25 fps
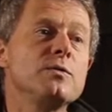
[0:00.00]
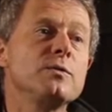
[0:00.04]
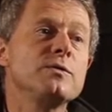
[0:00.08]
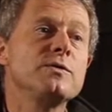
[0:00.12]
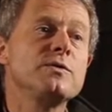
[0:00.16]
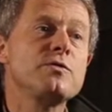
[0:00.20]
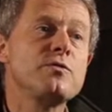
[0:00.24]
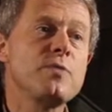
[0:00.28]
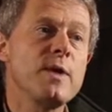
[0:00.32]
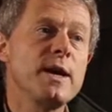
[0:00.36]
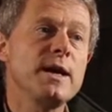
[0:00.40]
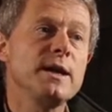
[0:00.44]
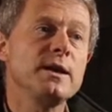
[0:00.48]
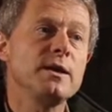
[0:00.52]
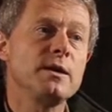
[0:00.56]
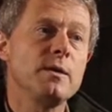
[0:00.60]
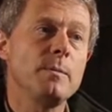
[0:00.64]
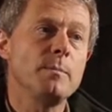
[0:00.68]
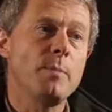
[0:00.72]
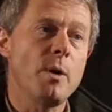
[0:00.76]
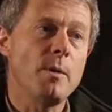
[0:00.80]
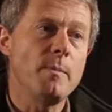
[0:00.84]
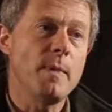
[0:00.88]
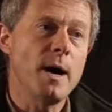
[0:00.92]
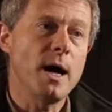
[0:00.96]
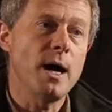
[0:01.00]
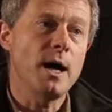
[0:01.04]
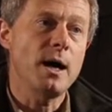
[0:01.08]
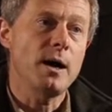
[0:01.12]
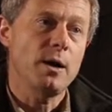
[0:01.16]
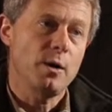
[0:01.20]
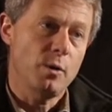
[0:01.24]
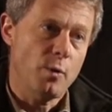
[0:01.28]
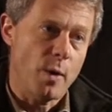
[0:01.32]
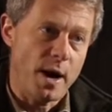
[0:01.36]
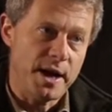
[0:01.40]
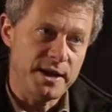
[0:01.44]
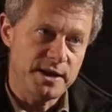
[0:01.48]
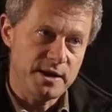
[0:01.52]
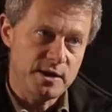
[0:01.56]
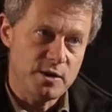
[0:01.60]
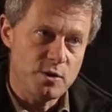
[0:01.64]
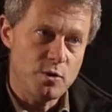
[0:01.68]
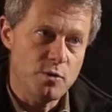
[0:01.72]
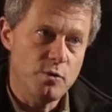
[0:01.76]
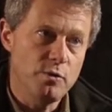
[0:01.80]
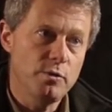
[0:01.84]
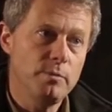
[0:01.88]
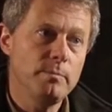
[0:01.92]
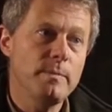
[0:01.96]
to drink a Pommard quite
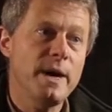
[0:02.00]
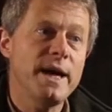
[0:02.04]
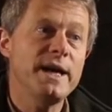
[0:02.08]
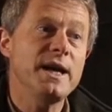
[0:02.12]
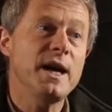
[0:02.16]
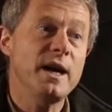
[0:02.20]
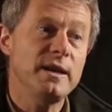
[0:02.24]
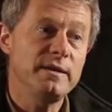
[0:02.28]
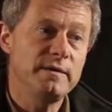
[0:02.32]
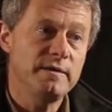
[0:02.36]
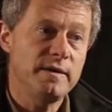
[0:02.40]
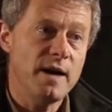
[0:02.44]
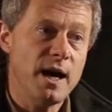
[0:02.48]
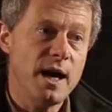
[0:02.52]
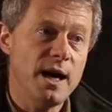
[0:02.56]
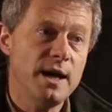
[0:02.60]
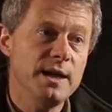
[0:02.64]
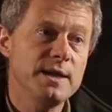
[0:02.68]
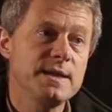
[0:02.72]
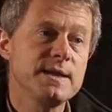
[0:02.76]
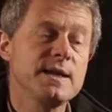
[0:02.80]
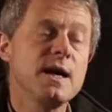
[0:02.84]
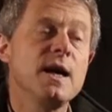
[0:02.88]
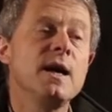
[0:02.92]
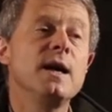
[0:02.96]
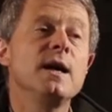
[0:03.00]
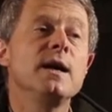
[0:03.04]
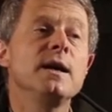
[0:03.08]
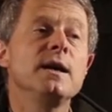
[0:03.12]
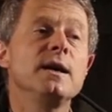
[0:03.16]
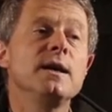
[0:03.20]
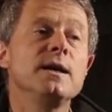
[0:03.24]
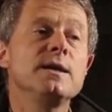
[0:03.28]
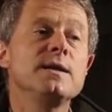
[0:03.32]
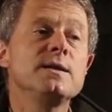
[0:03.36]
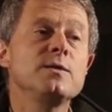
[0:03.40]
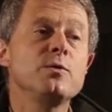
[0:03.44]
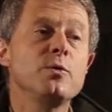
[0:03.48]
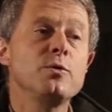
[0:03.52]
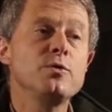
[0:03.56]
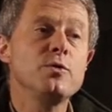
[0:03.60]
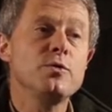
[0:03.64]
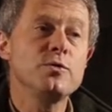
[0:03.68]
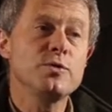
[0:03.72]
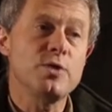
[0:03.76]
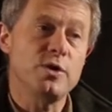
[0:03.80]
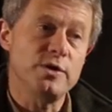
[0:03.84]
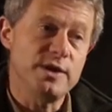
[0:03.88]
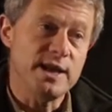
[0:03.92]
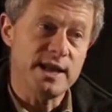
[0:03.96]
young, my advice is to
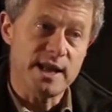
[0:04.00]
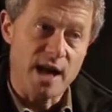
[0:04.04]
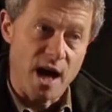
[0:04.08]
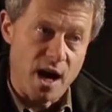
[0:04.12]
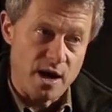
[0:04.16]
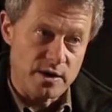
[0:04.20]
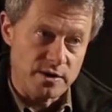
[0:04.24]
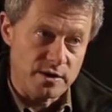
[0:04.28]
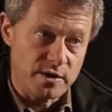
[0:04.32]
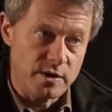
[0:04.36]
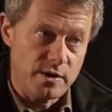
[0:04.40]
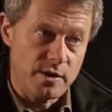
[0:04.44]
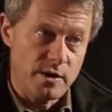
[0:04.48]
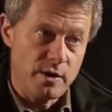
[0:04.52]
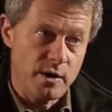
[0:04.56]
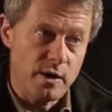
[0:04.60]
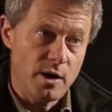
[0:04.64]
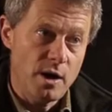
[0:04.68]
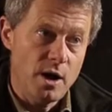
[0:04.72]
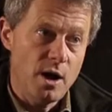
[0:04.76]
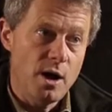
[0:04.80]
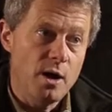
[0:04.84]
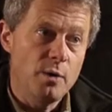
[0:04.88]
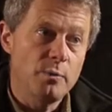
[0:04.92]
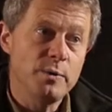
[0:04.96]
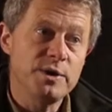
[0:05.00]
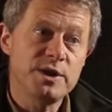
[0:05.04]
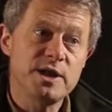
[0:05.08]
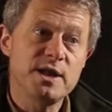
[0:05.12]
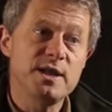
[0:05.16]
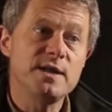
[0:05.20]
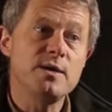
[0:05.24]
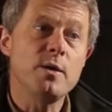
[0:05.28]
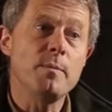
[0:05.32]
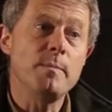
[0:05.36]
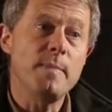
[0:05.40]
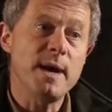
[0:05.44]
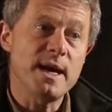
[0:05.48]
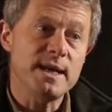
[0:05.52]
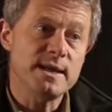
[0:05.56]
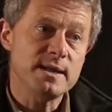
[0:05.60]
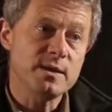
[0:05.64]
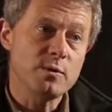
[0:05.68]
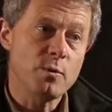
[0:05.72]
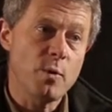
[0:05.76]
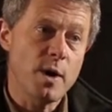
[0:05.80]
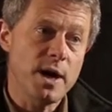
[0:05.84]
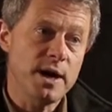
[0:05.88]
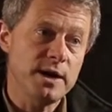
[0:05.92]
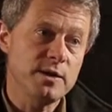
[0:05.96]
use a decanter, which is the
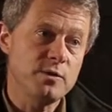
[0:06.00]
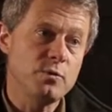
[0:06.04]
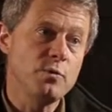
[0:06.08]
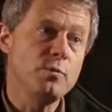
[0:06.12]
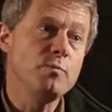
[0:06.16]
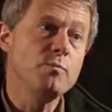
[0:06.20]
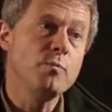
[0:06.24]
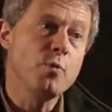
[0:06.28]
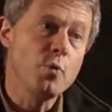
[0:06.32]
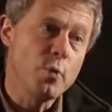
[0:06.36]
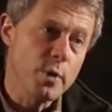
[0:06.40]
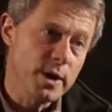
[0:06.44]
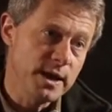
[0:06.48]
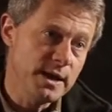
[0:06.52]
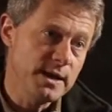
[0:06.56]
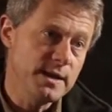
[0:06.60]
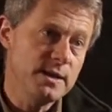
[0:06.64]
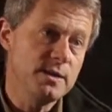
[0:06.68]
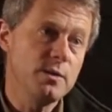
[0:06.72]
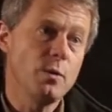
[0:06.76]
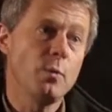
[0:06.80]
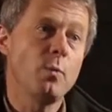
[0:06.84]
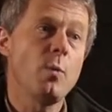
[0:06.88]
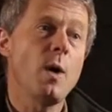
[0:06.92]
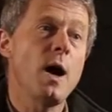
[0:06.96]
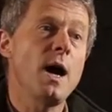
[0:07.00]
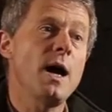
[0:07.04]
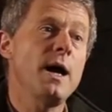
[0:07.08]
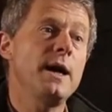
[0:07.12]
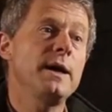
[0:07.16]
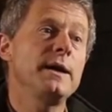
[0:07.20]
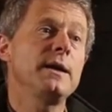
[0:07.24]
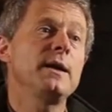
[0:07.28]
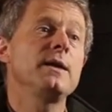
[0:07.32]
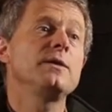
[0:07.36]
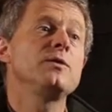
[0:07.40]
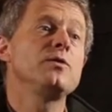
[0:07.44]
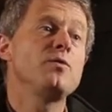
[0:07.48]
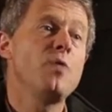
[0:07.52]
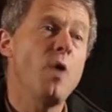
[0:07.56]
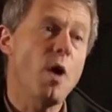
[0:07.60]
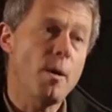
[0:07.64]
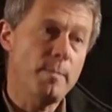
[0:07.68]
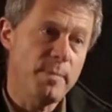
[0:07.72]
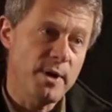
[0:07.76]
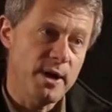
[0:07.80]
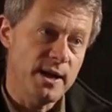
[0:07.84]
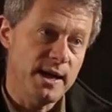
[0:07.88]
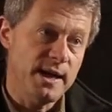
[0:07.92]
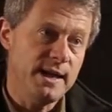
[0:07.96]
best way to breathe the wine, to
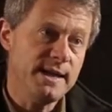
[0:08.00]
open